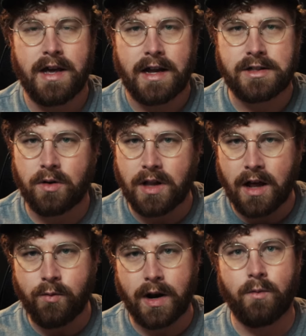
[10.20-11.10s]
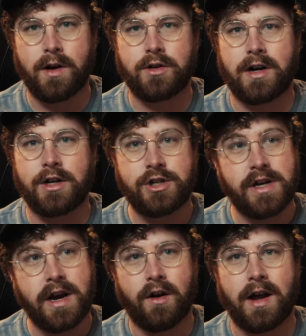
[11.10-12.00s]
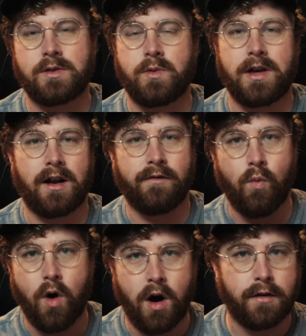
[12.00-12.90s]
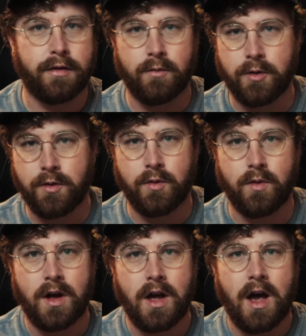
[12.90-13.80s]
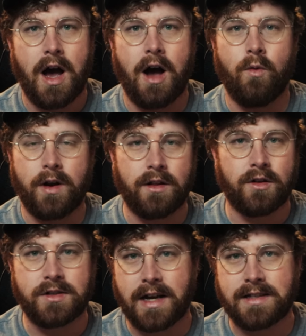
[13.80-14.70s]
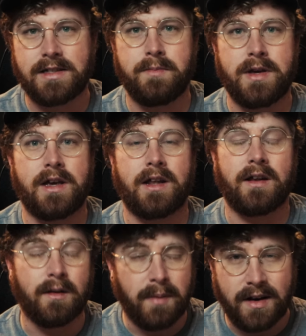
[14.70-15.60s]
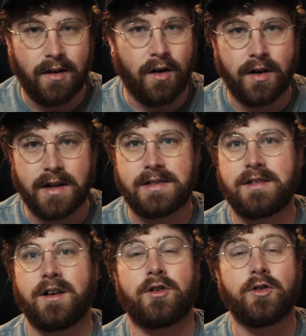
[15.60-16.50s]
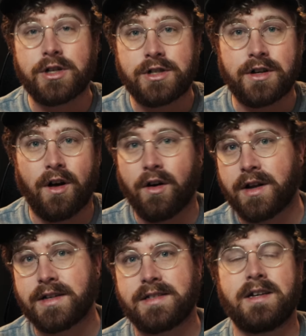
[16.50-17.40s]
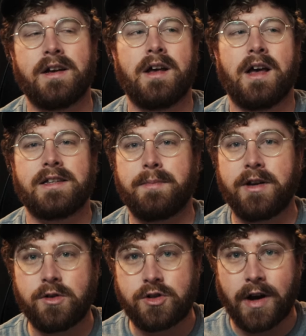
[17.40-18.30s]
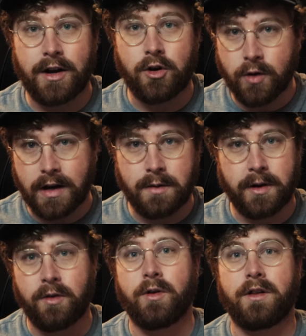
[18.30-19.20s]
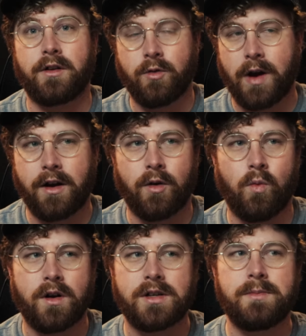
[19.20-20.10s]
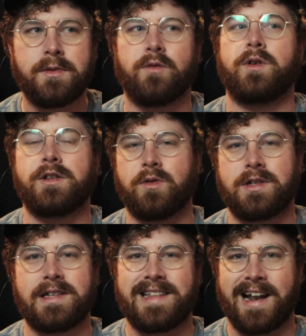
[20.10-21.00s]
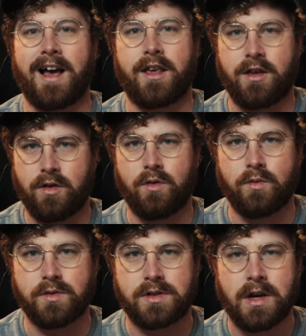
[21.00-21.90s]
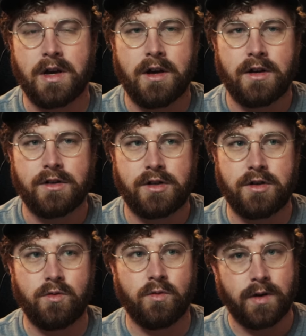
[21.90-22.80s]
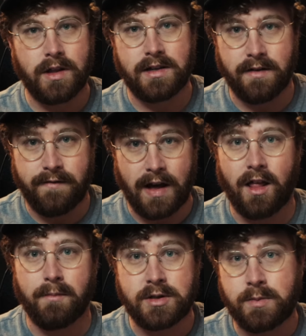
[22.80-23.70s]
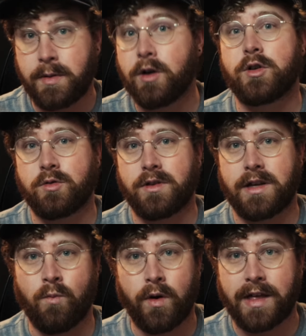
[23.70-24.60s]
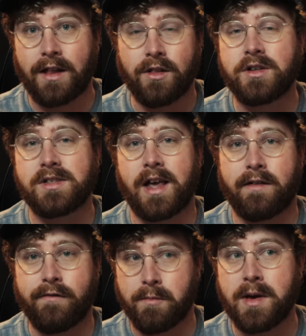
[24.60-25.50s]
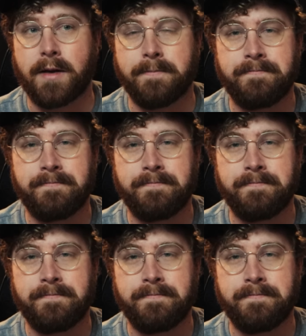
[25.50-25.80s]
And so a lot of what I want to try to share as we kind of walk through what it looks like to be an independent artist, a Christian artist, somebody who's trying to create to bring glory to the Creator, what are some of the resources that I use to really develop spiritually and what that looks like for me?